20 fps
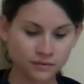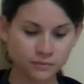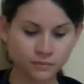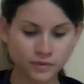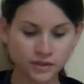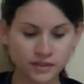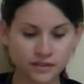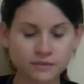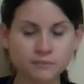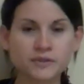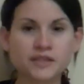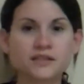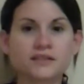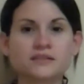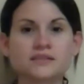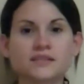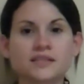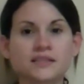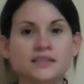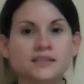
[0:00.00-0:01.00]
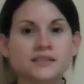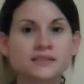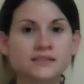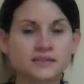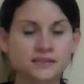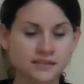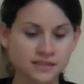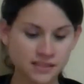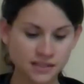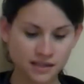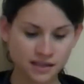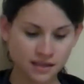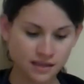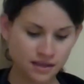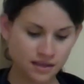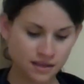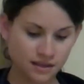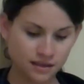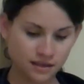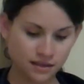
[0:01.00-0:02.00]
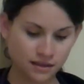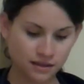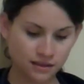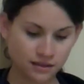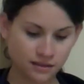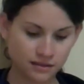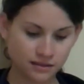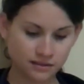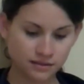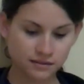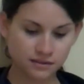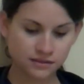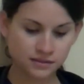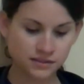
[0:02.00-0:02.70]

with meningitis, and